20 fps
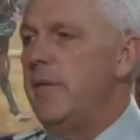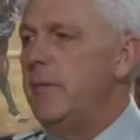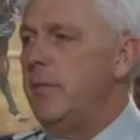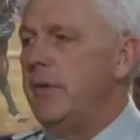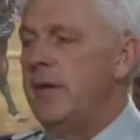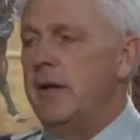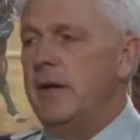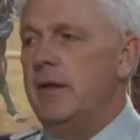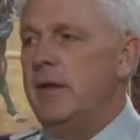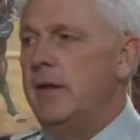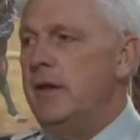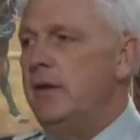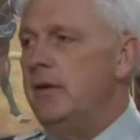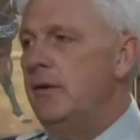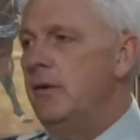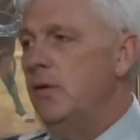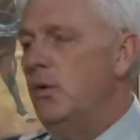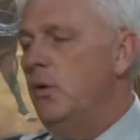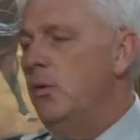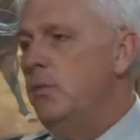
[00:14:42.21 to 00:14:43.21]
And then
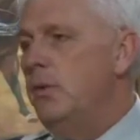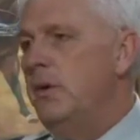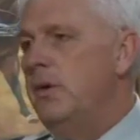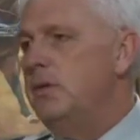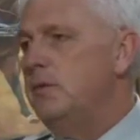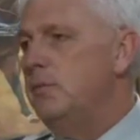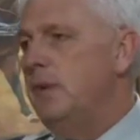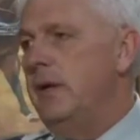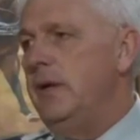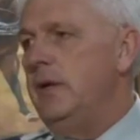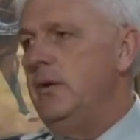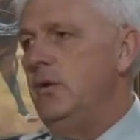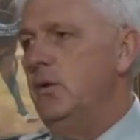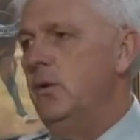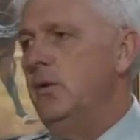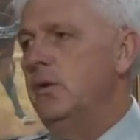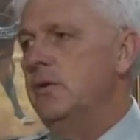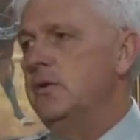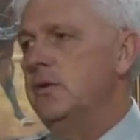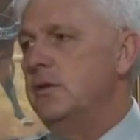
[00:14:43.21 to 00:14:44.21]
open as many
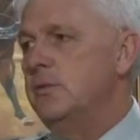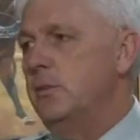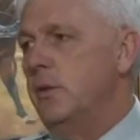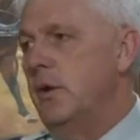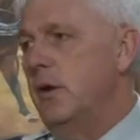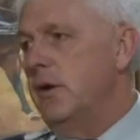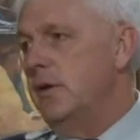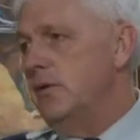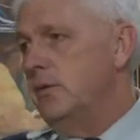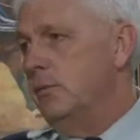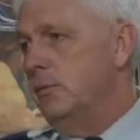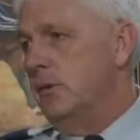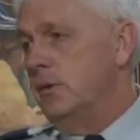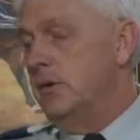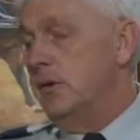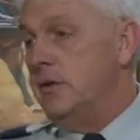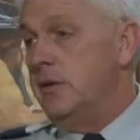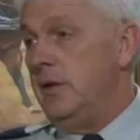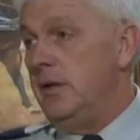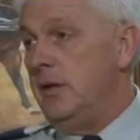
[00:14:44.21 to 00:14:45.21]
doors as possible.
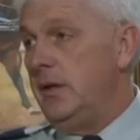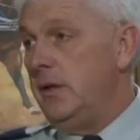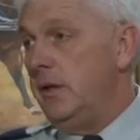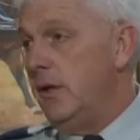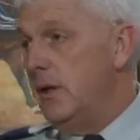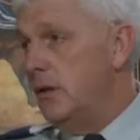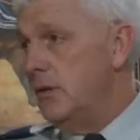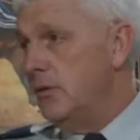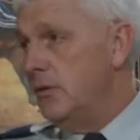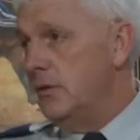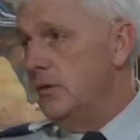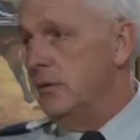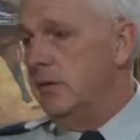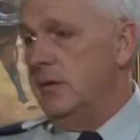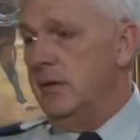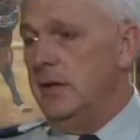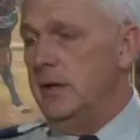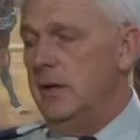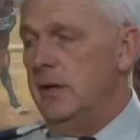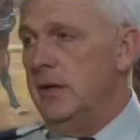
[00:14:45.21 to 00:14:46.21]
The city council
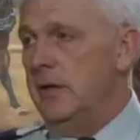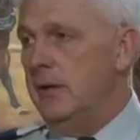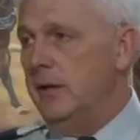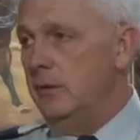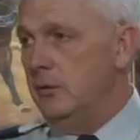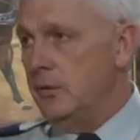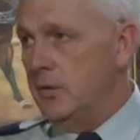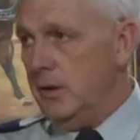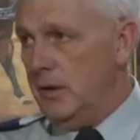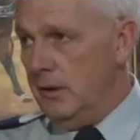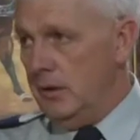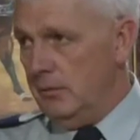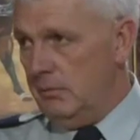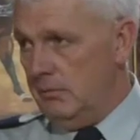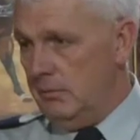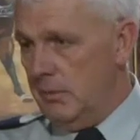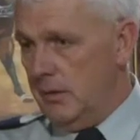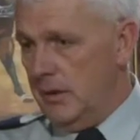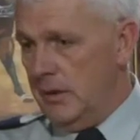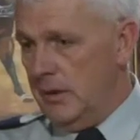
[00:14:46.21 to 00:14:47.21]
and the city
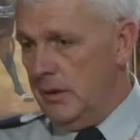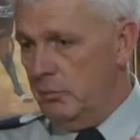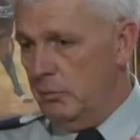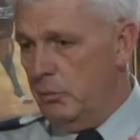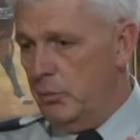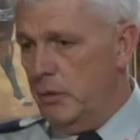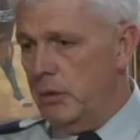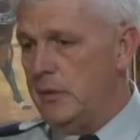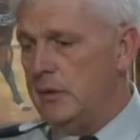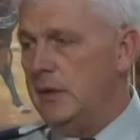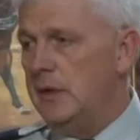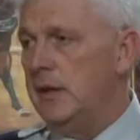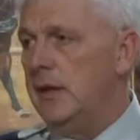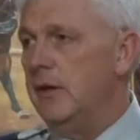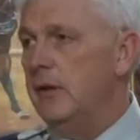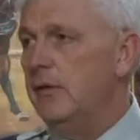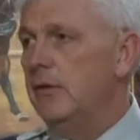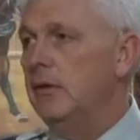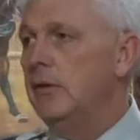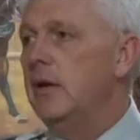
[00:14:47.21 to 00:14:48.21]
put
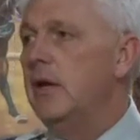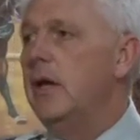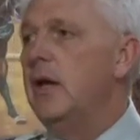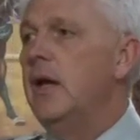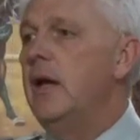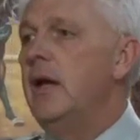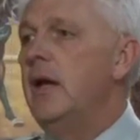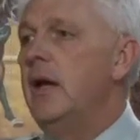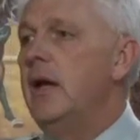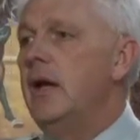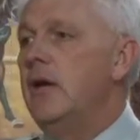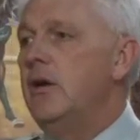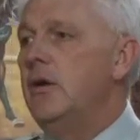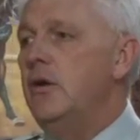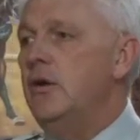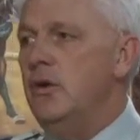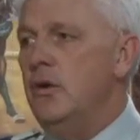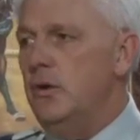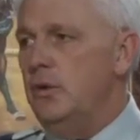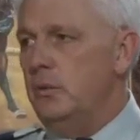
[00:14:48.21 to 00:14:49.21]
together
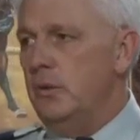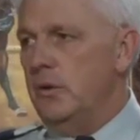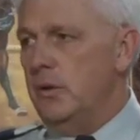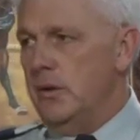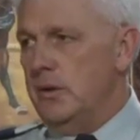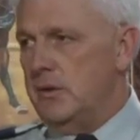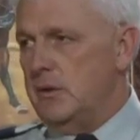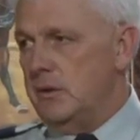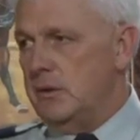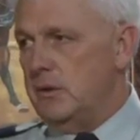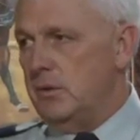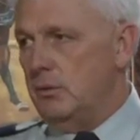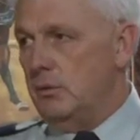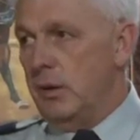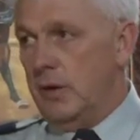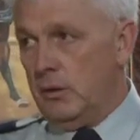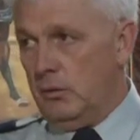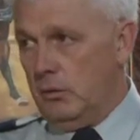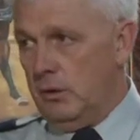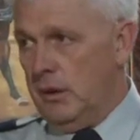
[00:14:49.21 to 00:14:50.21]
numerous
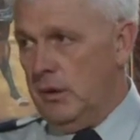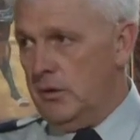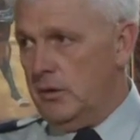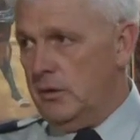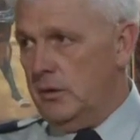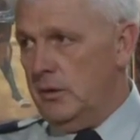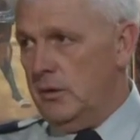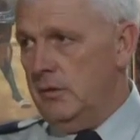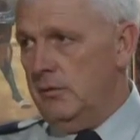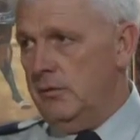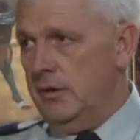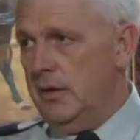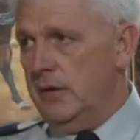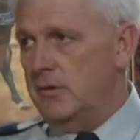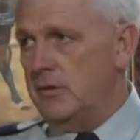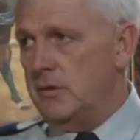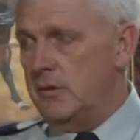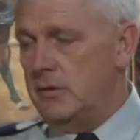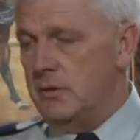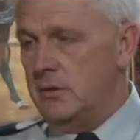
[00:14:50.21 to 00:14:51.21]
recreational
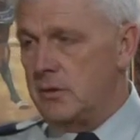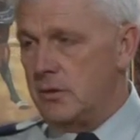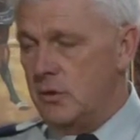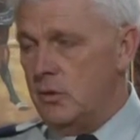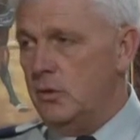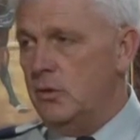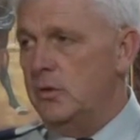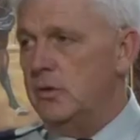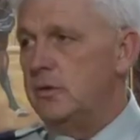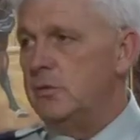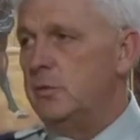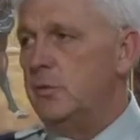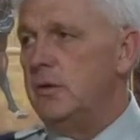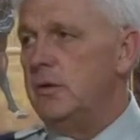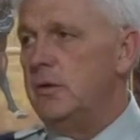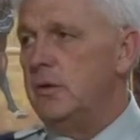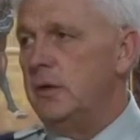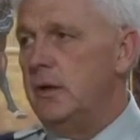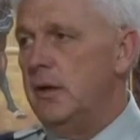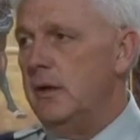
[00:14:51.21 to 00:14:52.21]
events. The schools
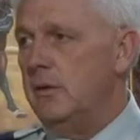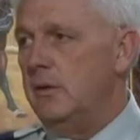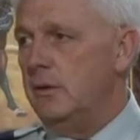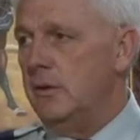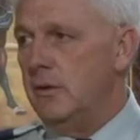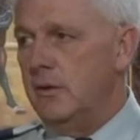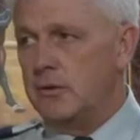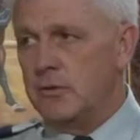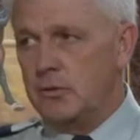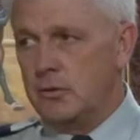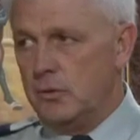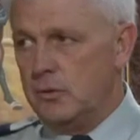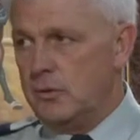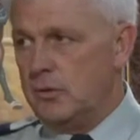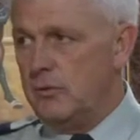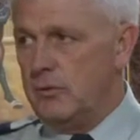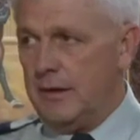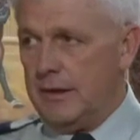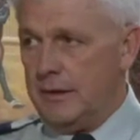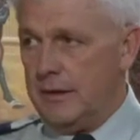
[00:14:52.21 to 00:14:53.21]
put together all sorts
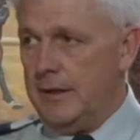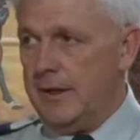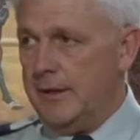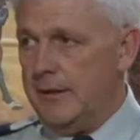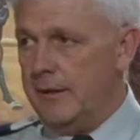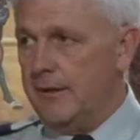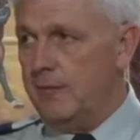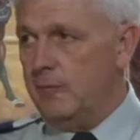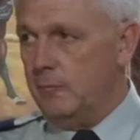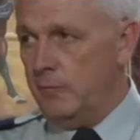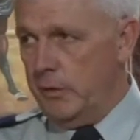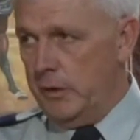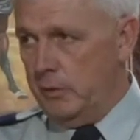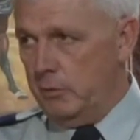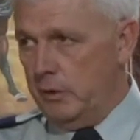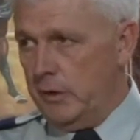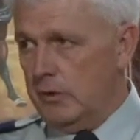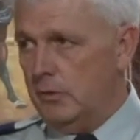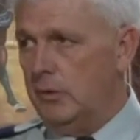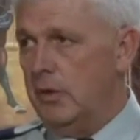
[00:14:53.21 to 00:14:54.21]
of athletic and
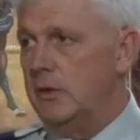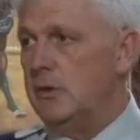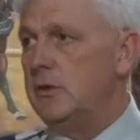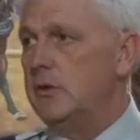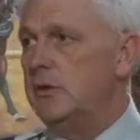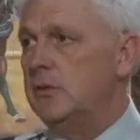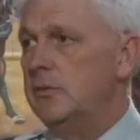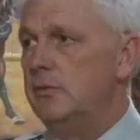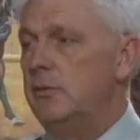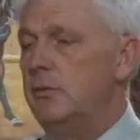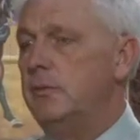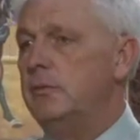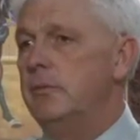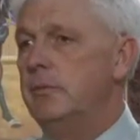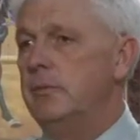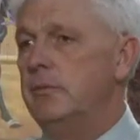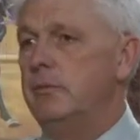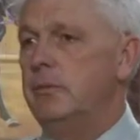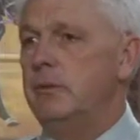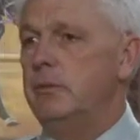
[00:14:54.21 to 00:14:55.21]
recreational
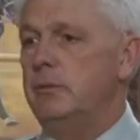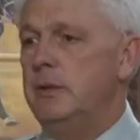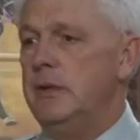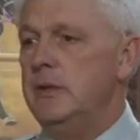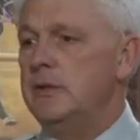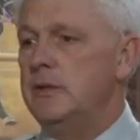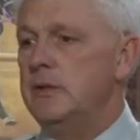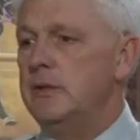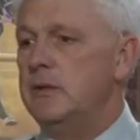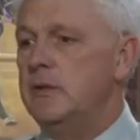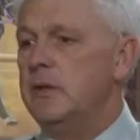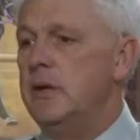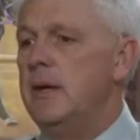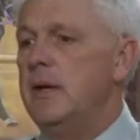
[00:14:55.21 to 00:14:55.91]
pieces.